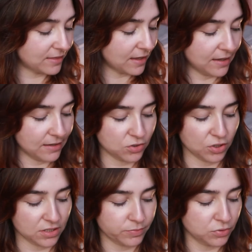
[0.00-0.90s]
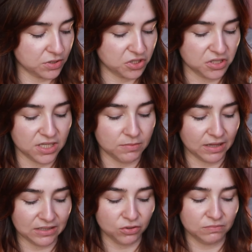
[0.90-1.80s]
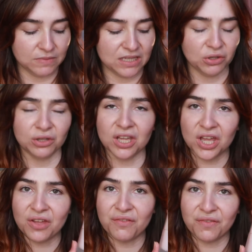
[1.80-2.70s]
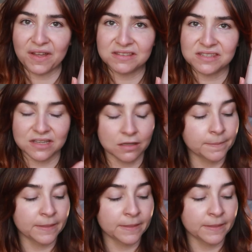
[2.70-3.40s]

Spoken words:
sorry, I suppose I should keep the lid on, make it look fancy.